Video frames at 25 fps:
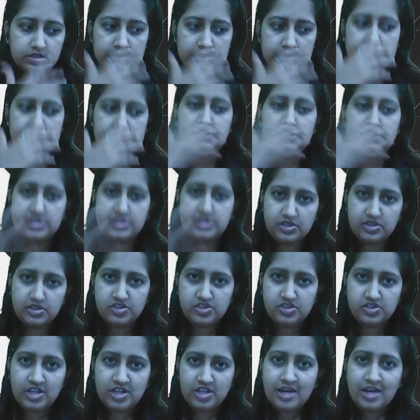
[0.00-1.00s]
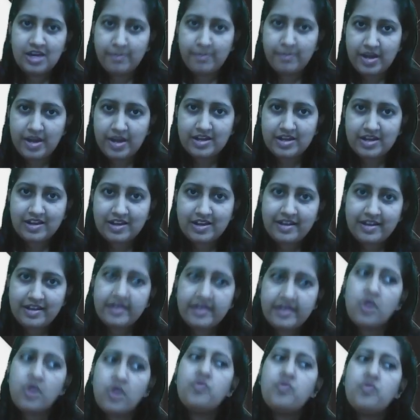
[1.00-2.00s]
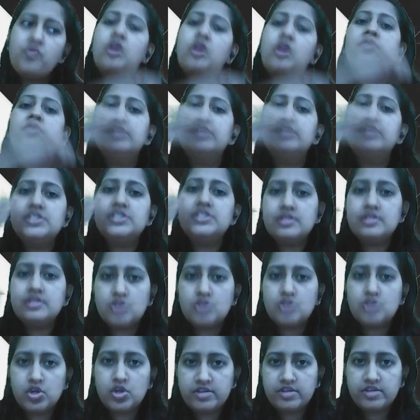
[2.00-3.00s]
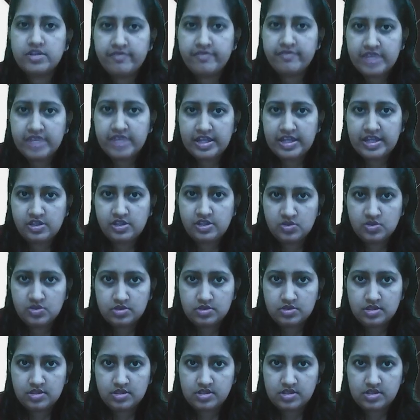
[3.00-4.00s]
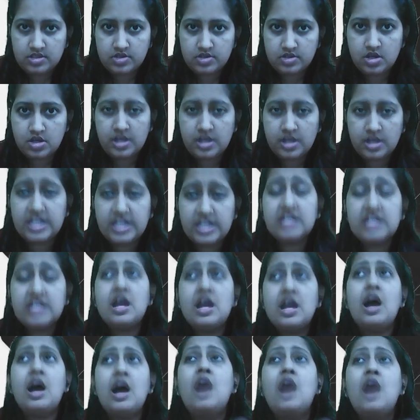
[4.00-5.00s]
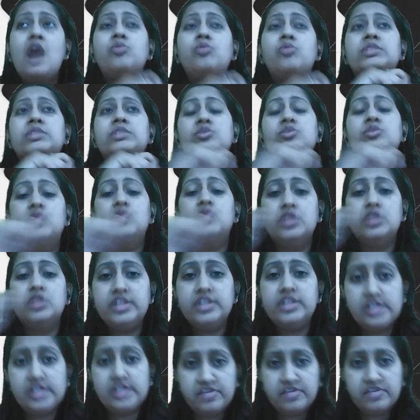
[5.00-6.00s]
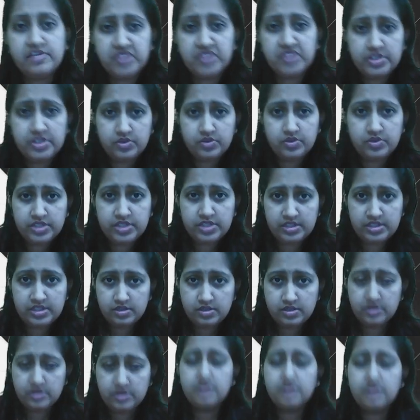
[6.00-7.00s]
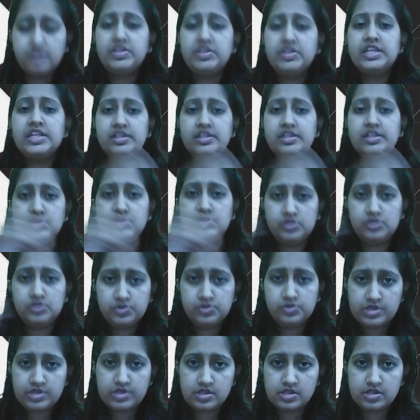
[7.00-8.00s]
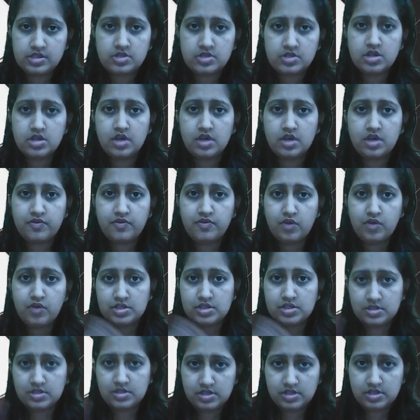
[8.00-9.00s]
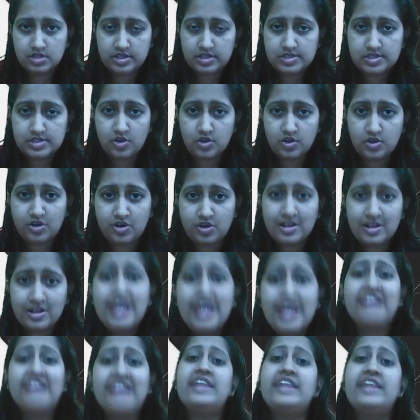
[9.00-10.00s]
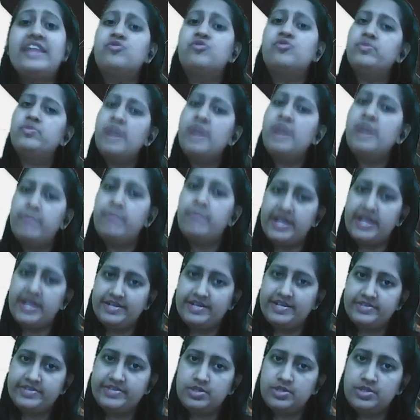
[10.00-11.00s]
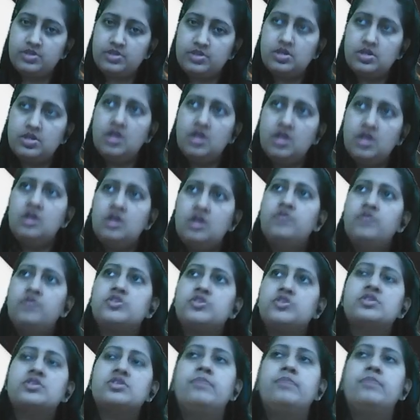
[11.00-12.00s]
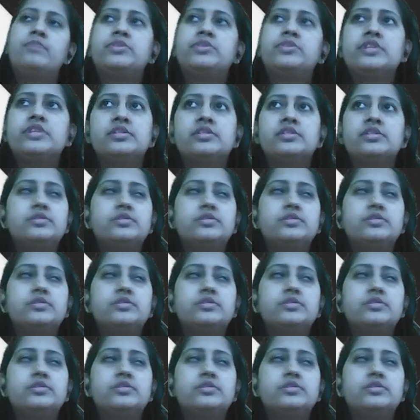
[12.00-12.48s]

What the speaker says: research. But for which disorder we can use this drug, in how much quantity we need to use this drug for certain disorder, that would be applied research. For example, there's